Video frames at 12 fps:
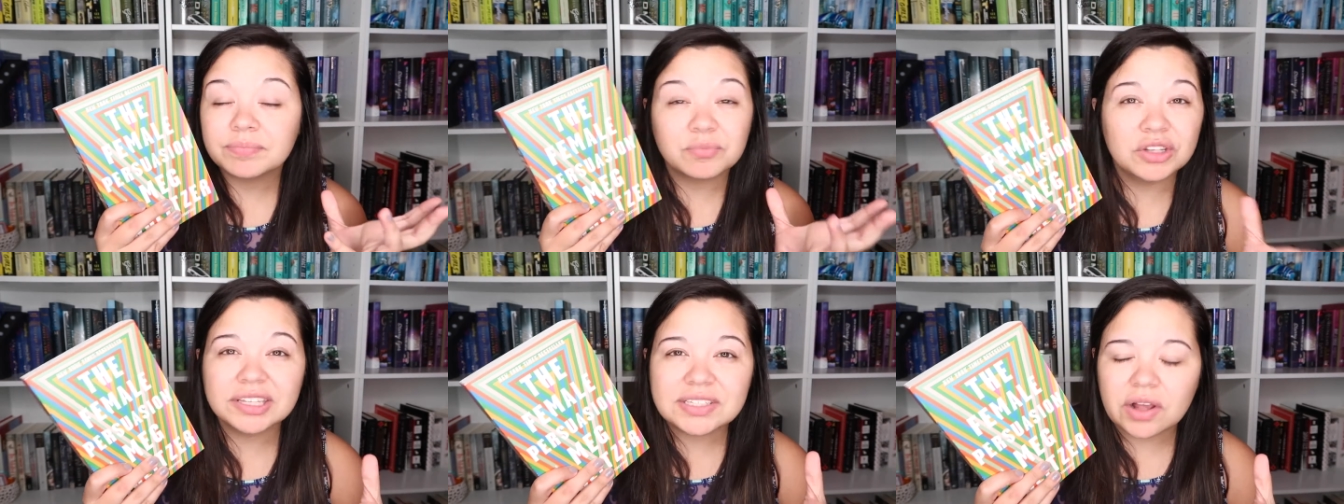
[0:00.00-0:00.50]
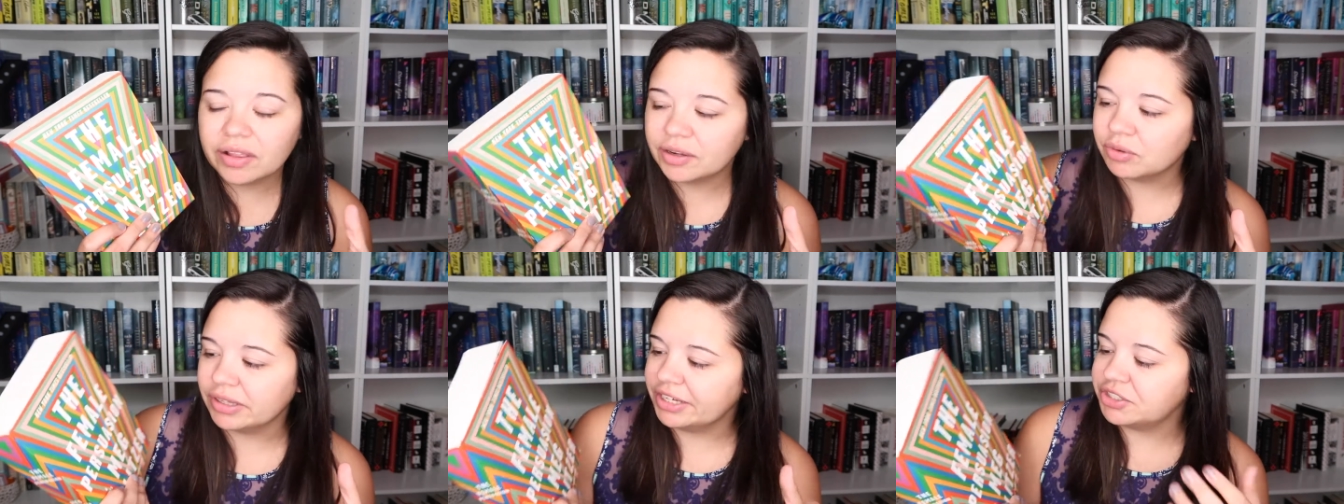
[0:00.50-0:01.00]
really
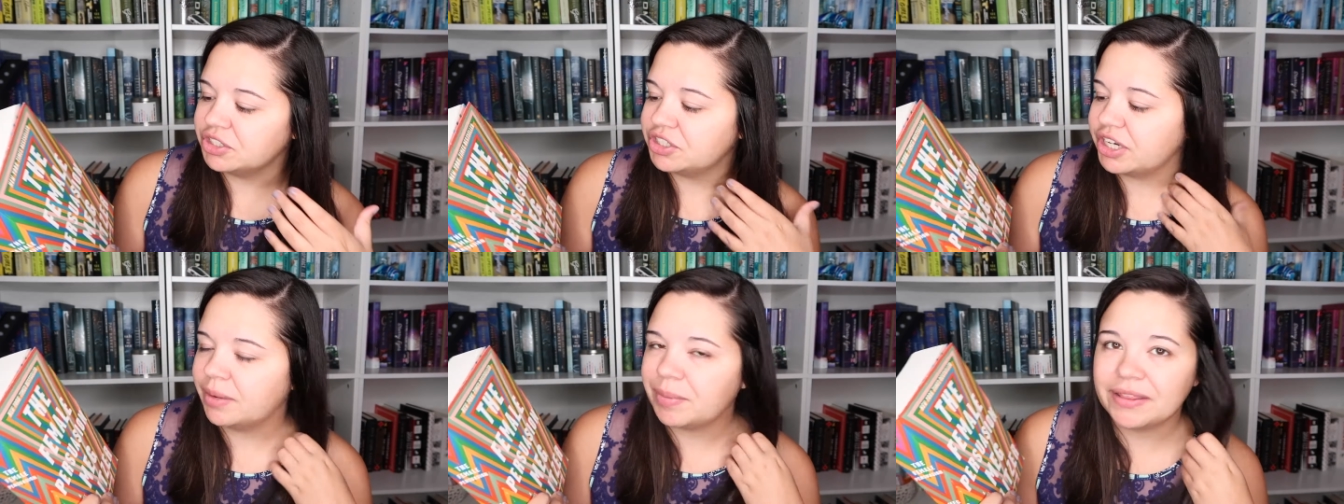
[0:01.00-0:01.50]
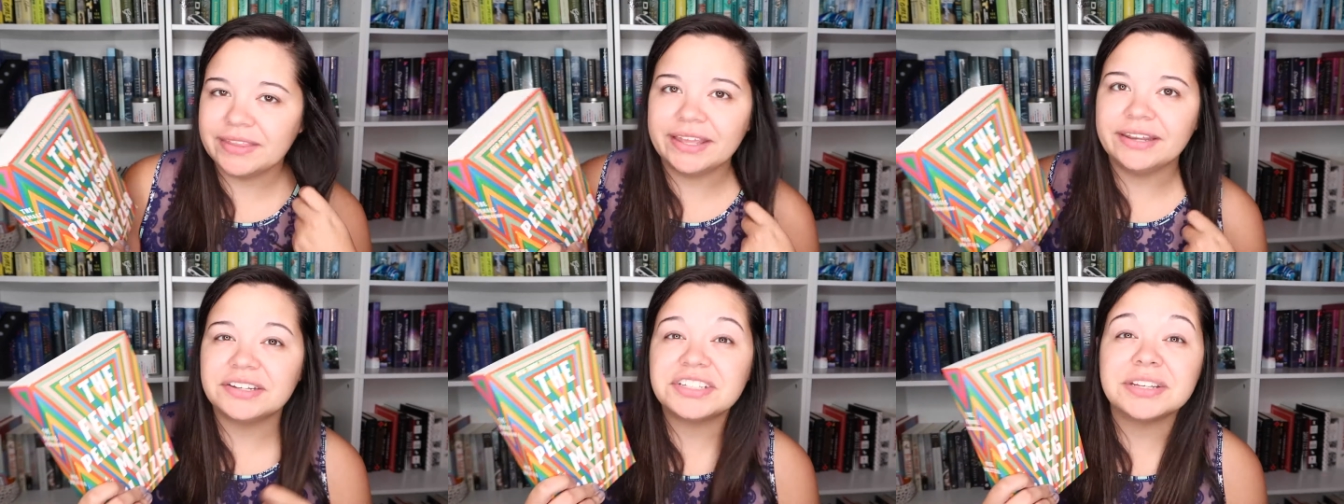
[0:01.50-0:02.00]
solid relationship, and
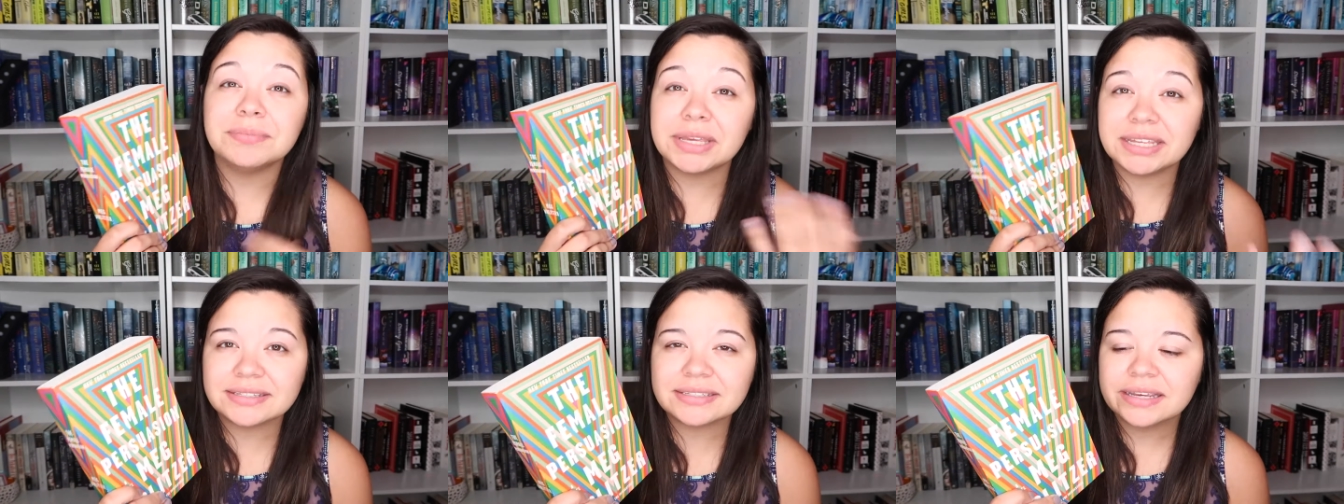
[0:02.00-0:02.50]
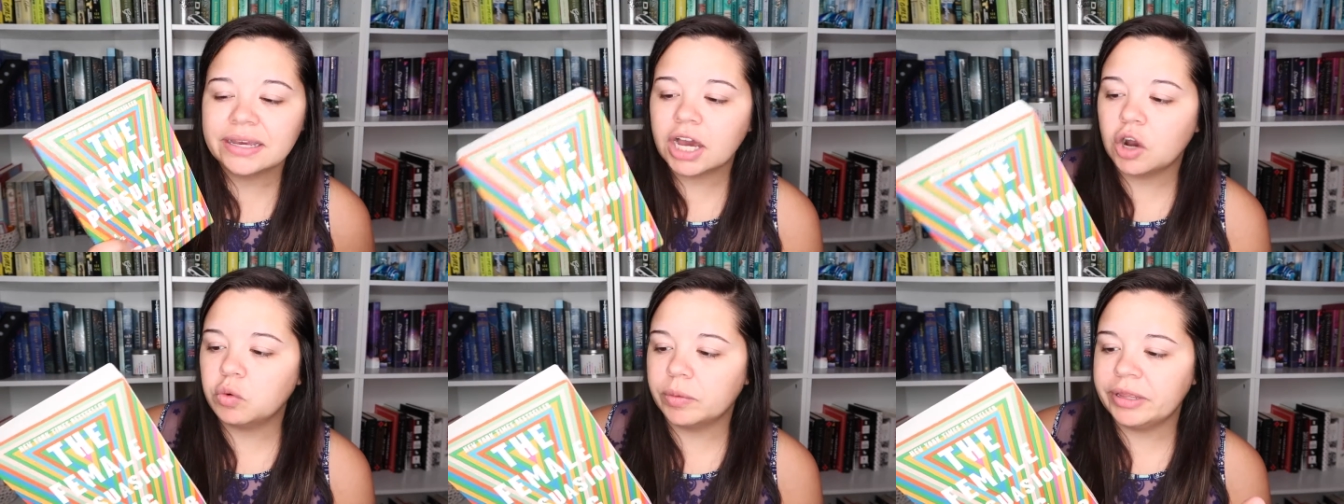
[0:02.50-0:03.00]
then she meets
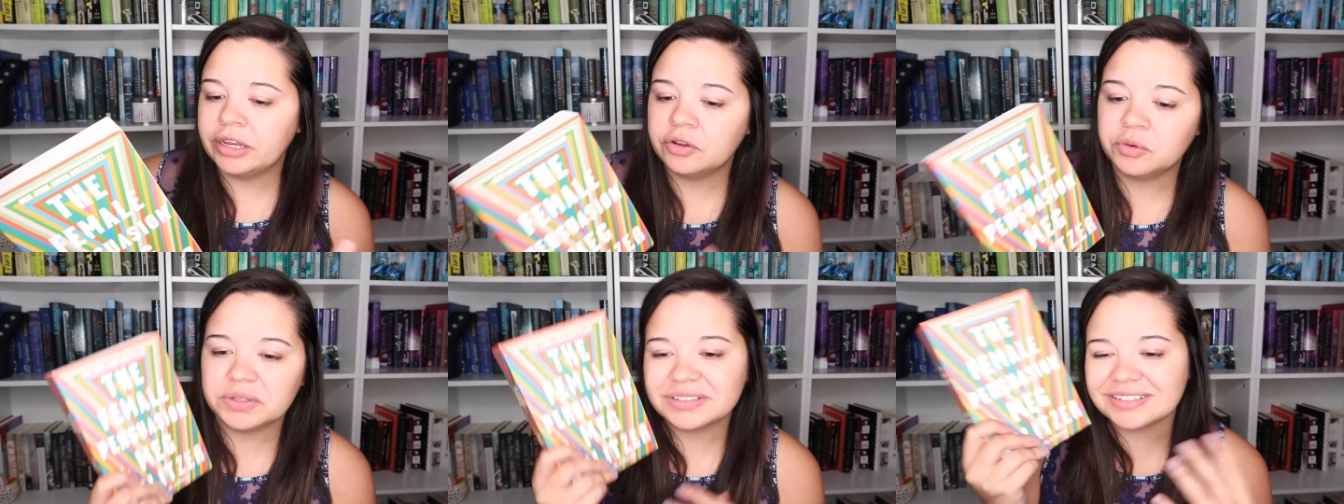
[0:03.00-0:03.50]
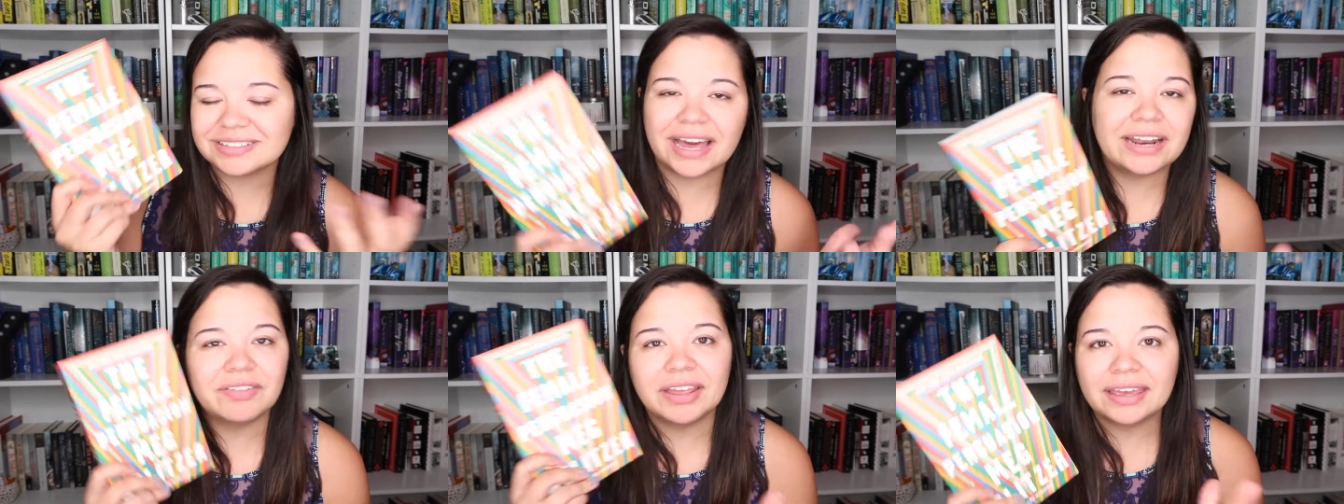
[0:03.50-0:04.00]
a woman who is just
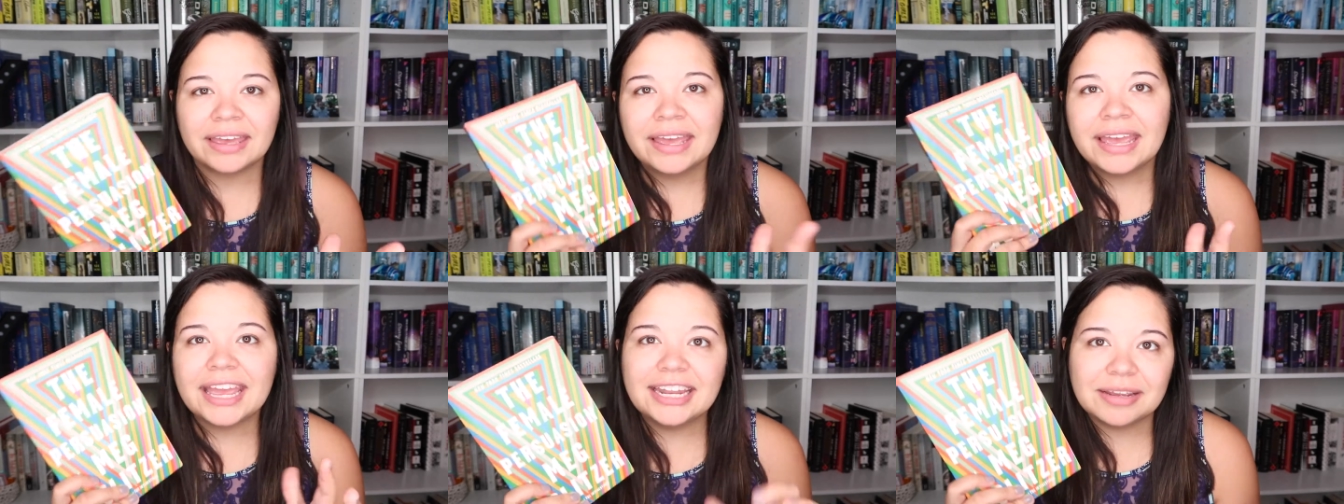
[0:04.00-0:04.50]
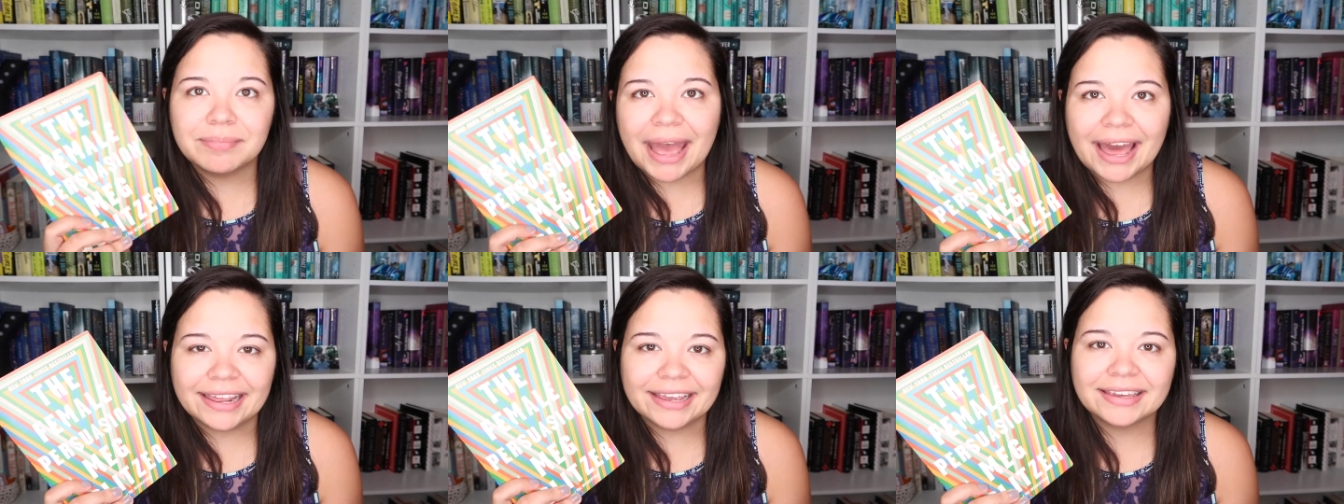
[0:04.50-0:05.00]
kind of like
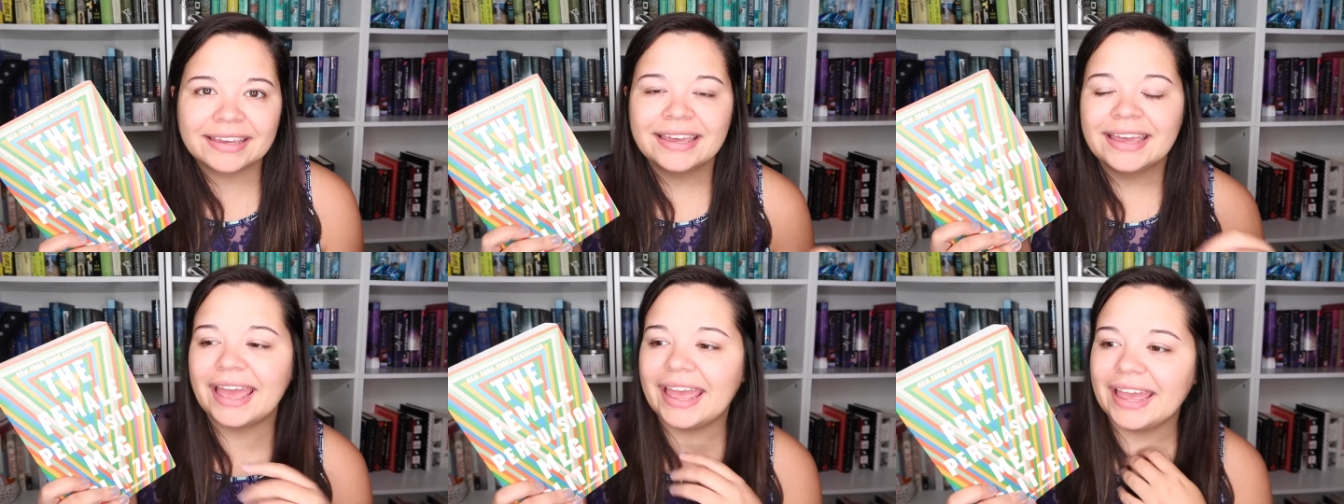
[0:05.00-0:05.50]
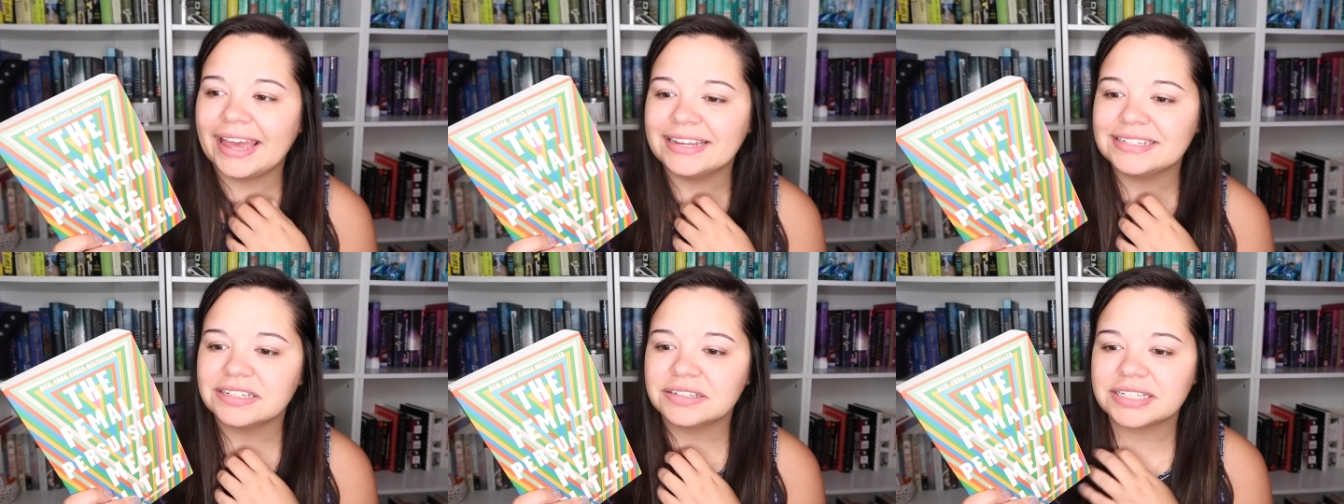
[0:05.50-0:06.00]
enigmatic
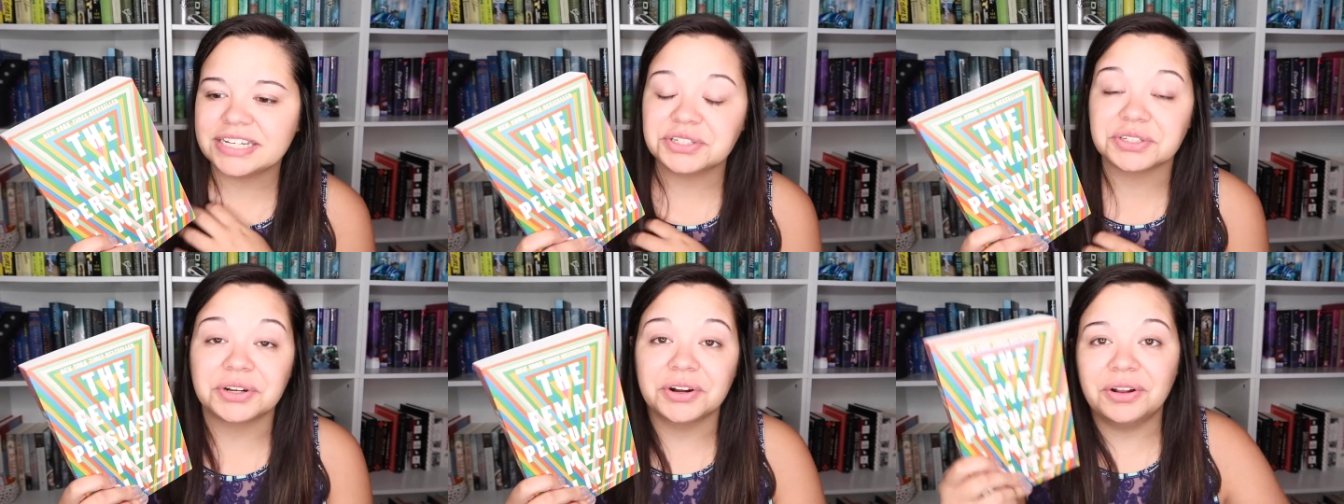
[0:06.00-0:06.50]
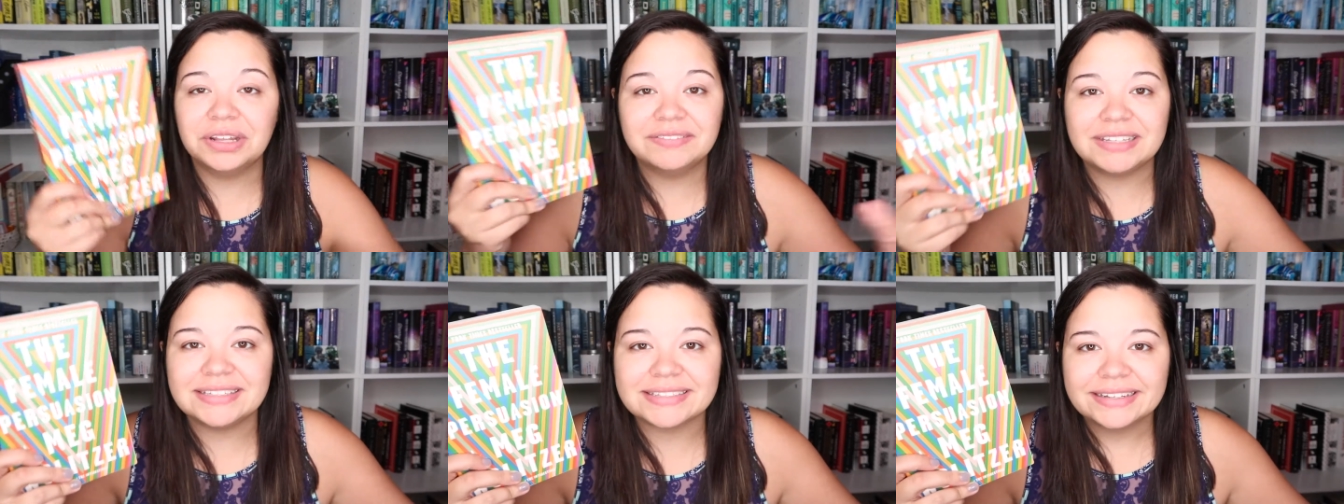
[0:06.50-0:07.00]
and teaches her all of
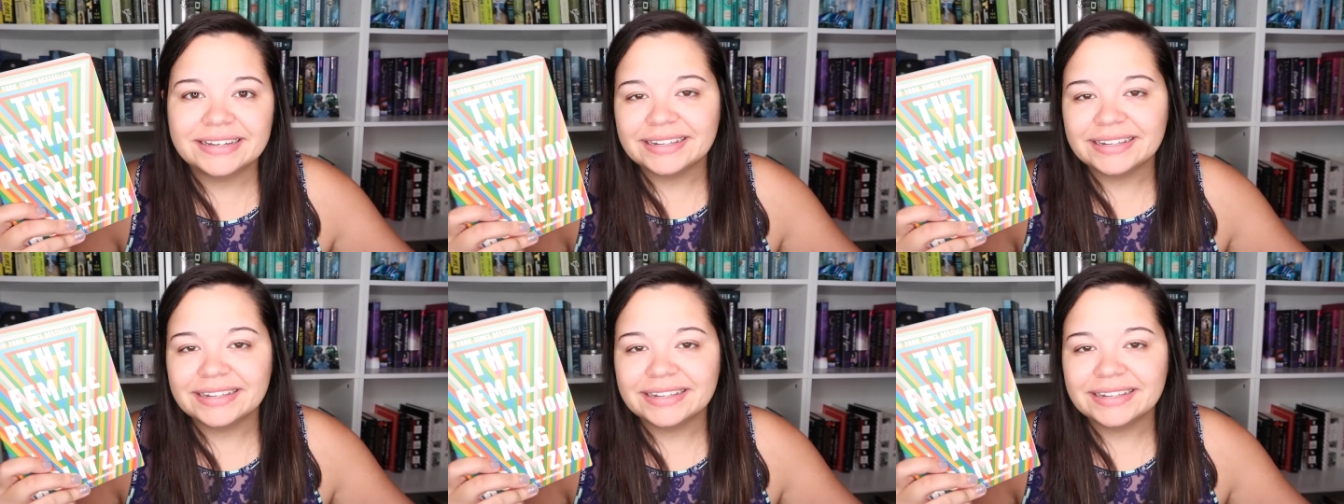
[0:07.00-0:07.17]
these